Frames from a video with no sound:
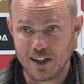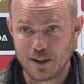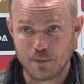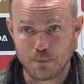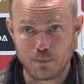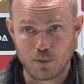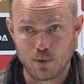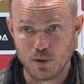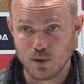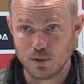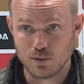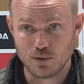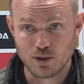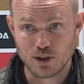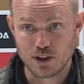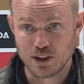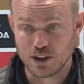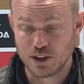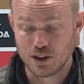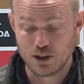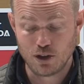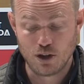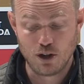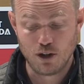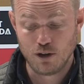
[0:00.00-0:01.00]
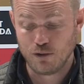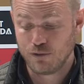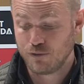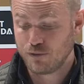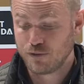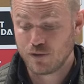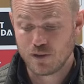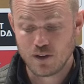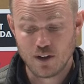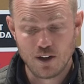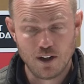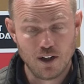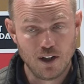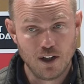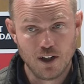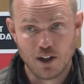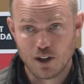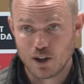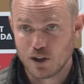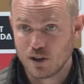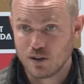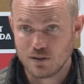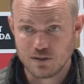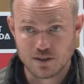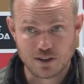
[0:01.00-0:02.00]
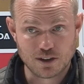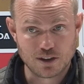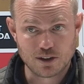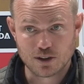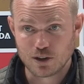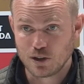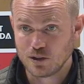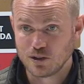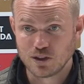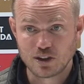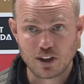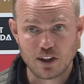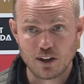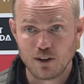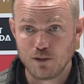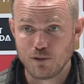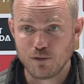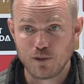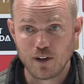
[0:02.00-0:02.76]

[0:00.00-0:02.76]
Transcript: that process of constantly